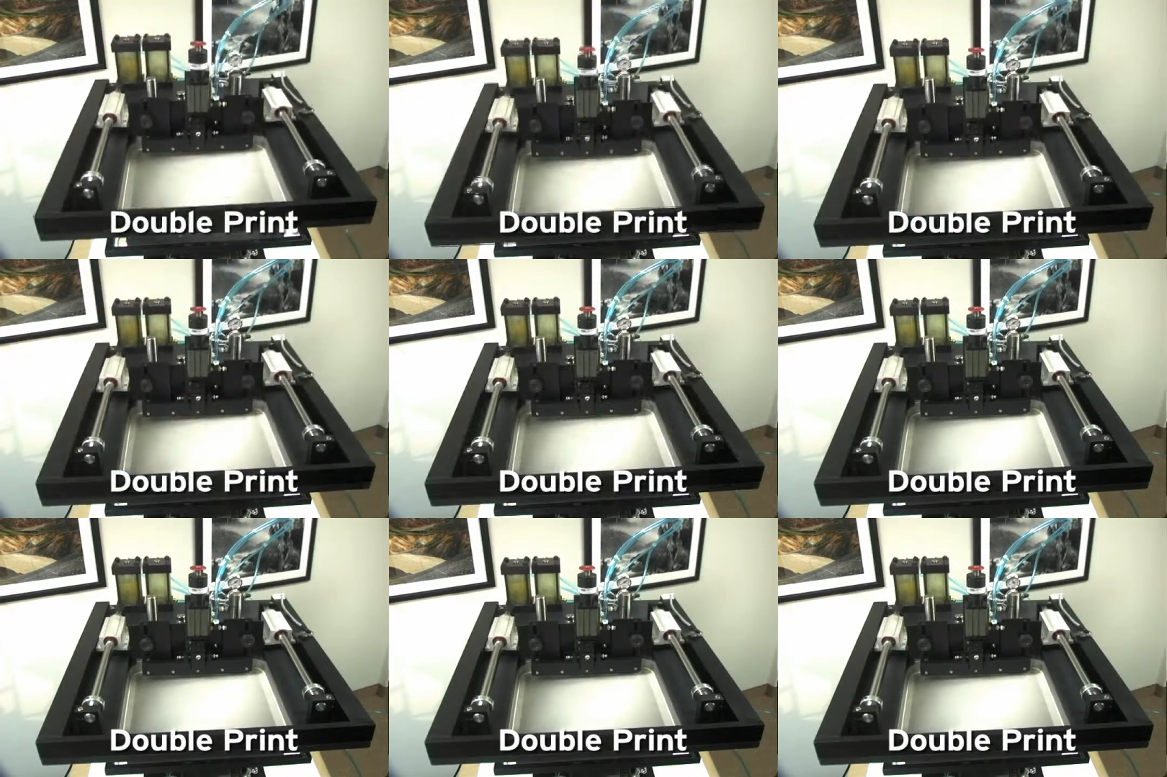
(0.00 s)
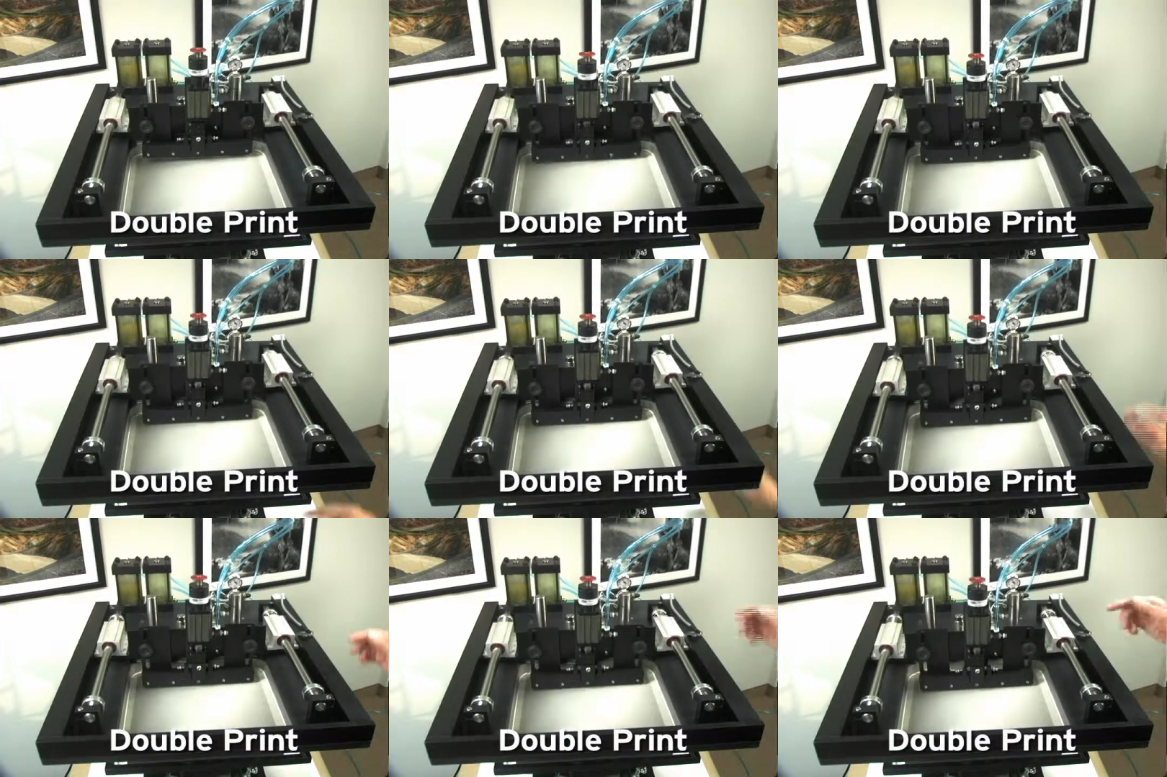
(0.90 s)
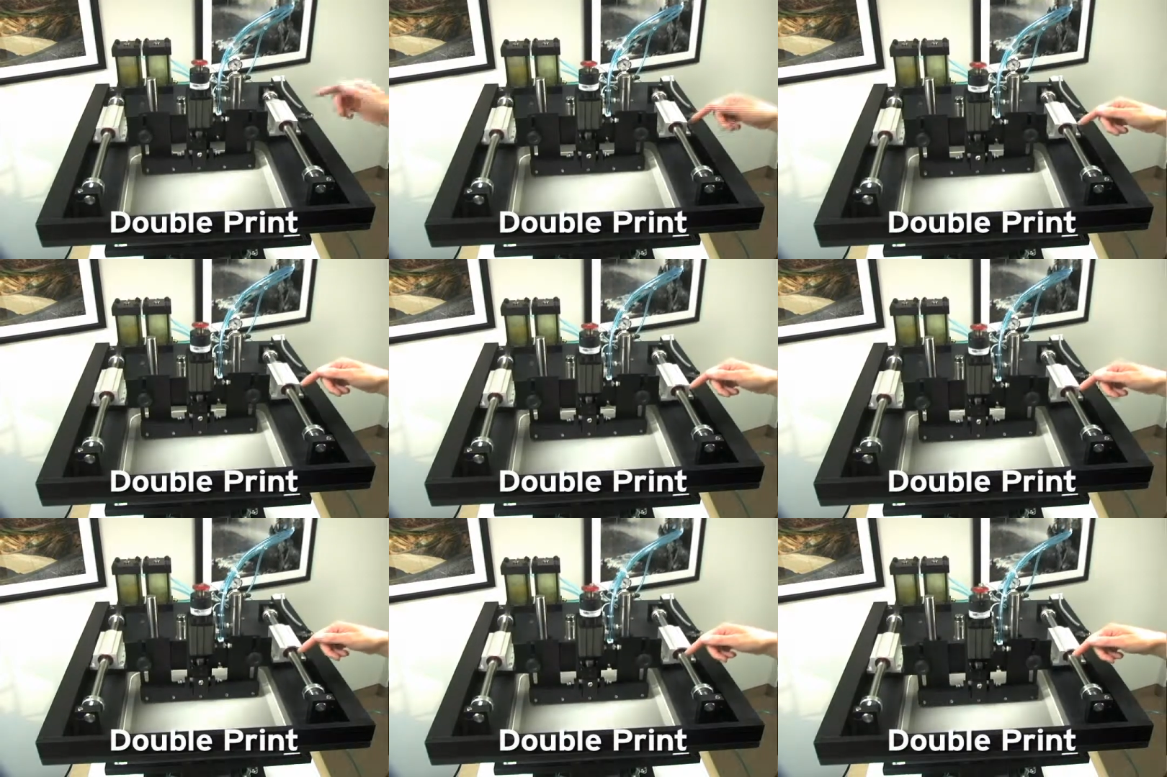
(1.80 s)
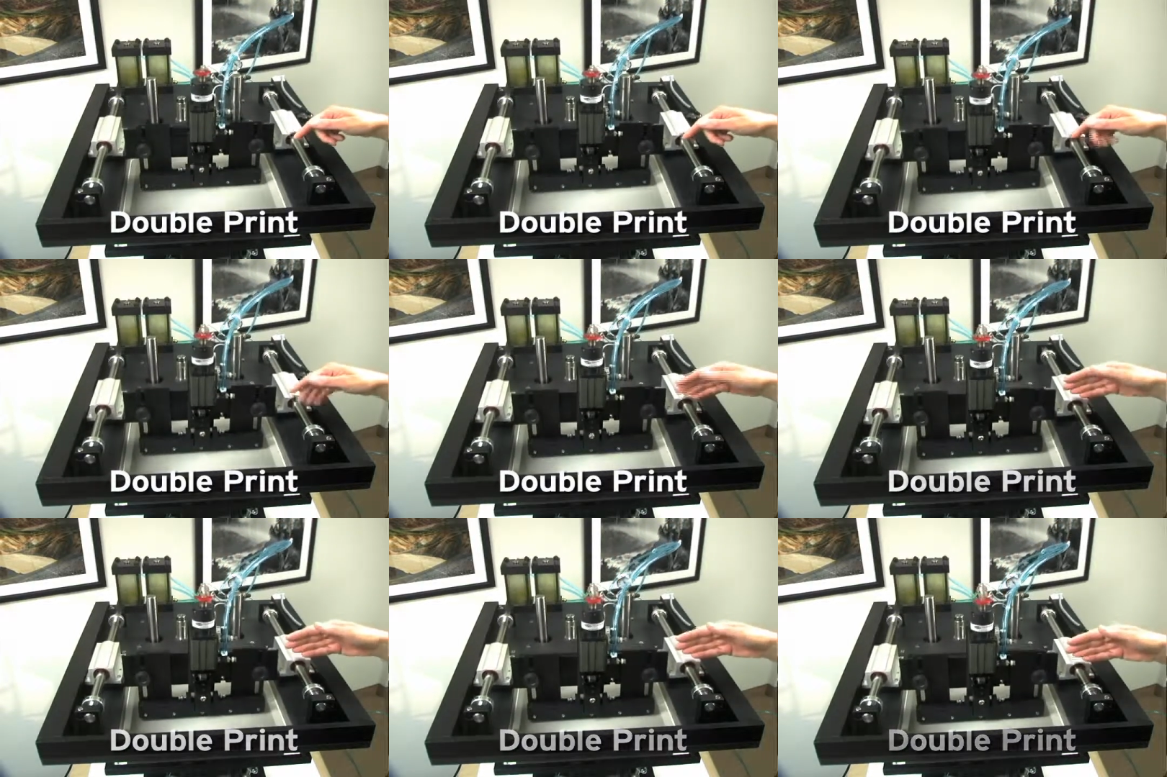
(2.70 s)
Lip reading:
(no speaker visible)